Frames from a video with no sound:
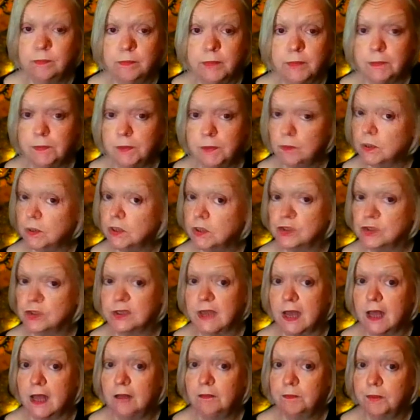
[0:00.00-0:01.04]
Well, maybe we
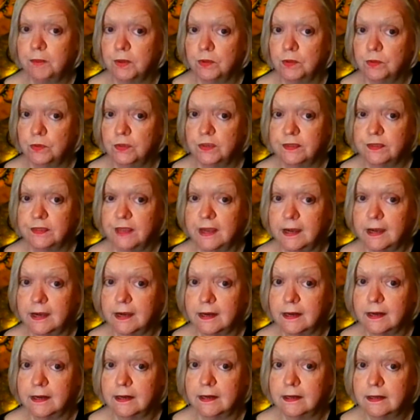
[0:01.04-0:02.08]
should help her with
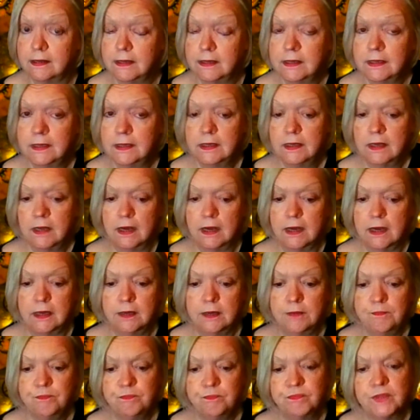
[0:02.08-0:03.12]
that.
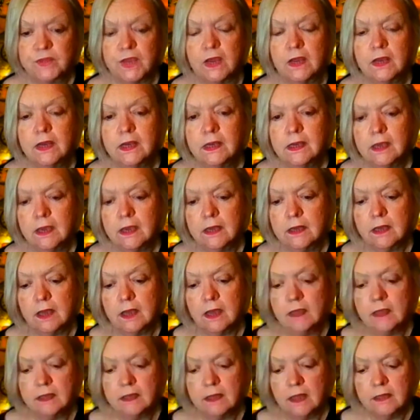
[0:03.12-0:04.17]
Um, and, it,
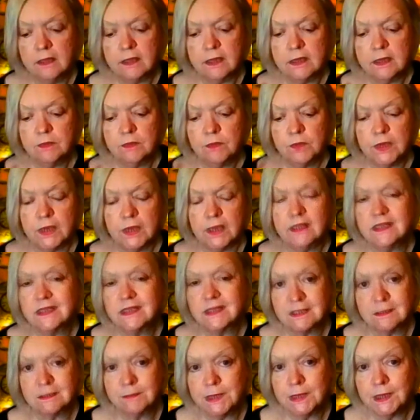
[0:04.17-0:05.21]
and and and then we get
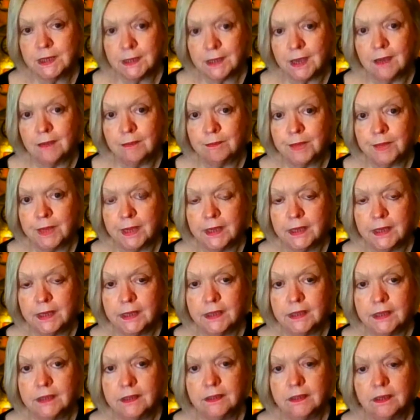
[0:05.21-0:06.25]
this smear
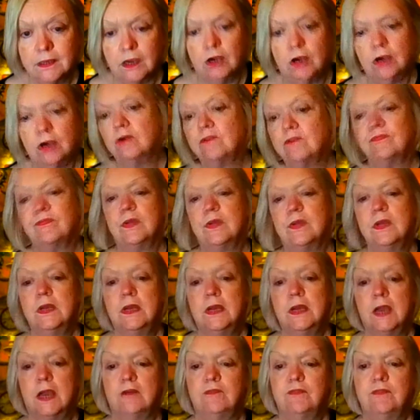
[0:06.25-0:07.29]
campaign of
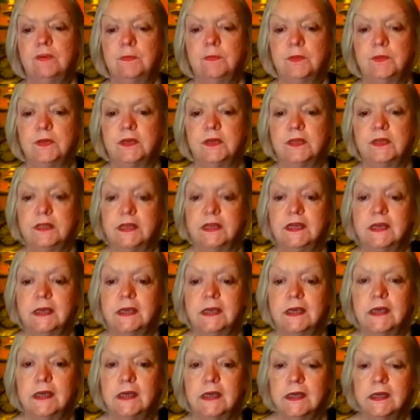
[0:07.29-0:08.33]
everybody
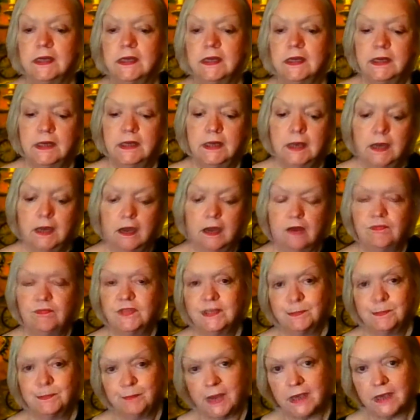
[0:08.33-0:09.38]
thinking
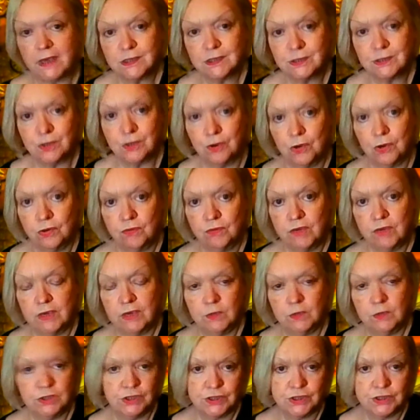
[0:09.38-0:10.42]
of this
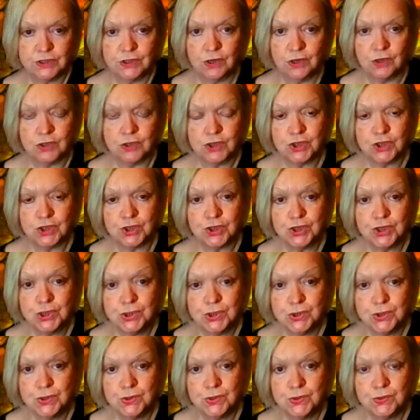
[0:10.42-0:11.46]
backstory, which is not
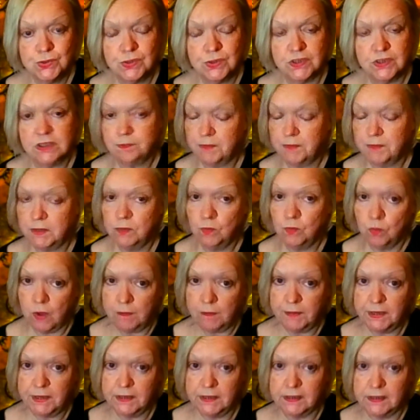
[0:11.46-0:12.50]
true, that's been
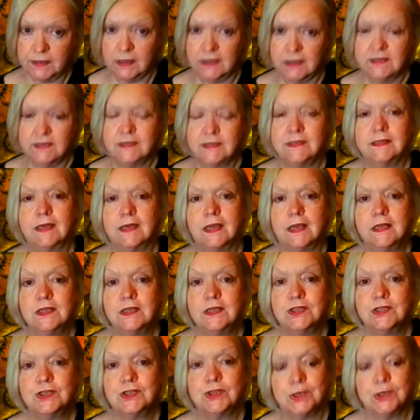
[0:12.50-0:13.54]
weaponized
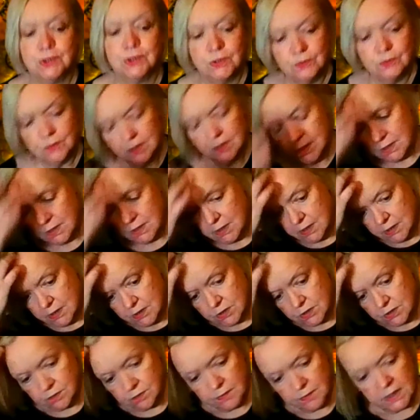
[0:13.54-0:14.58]
against you
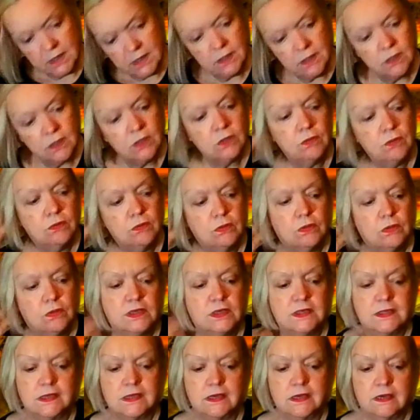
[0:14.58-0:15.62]
to make you
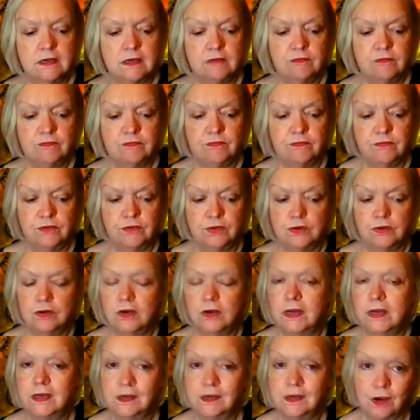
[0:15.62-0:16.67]
look as if
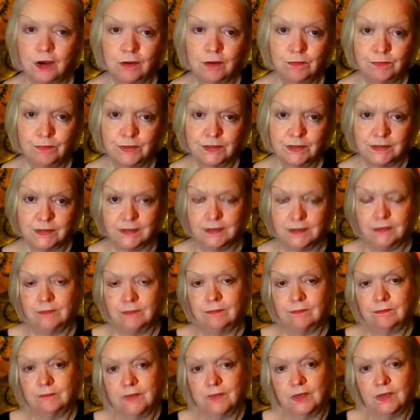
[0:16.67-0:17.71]
you're
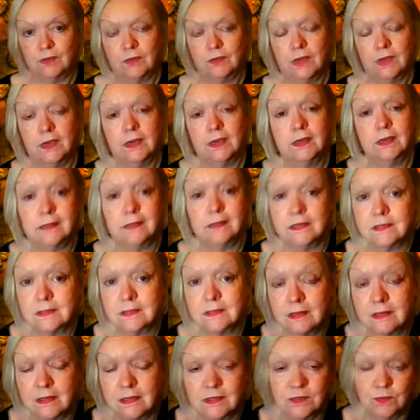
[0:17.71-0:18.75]
incompetent. Okay, that,
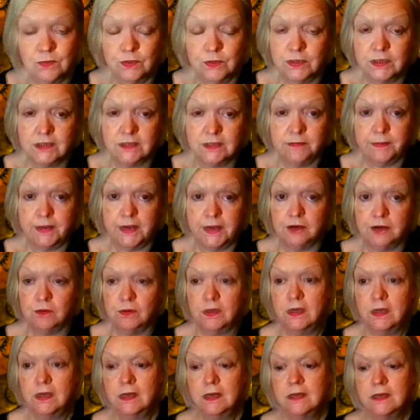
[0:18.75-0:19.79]
that's what it's
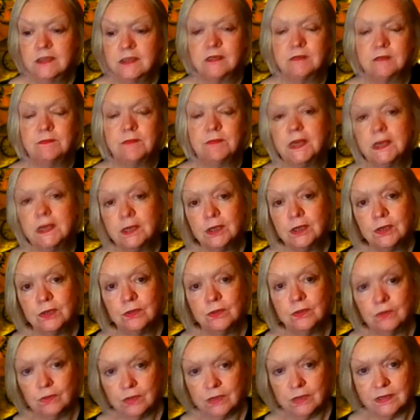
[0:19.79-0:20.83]
about. To make
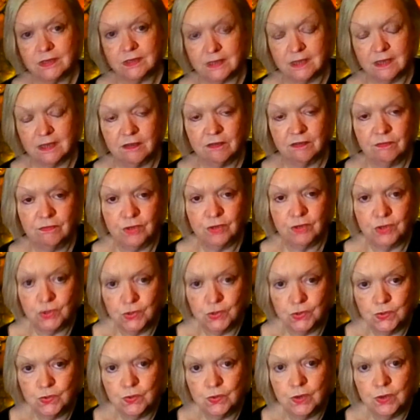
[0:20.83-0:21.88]
you look as if
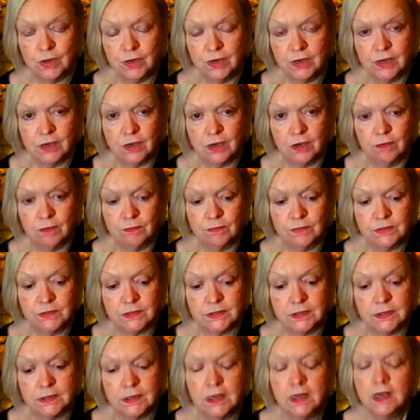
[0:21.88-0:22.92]
you are
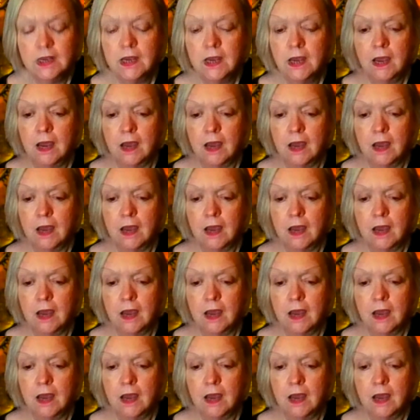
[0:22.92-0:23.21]
incompetent.